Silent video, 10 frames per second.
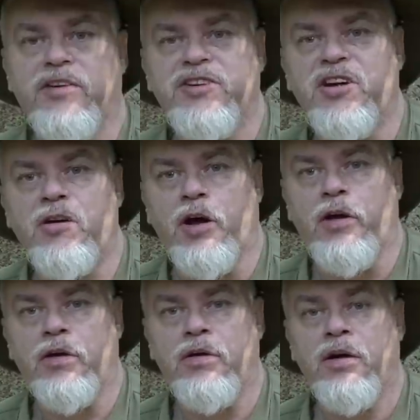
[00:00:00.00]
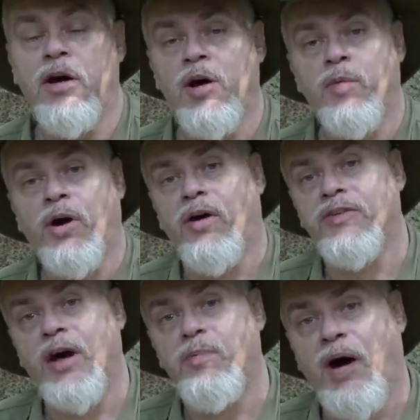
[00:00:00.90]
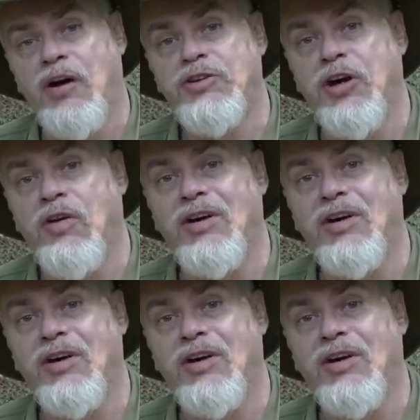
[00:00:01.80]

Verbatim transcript: in the sun because that poncho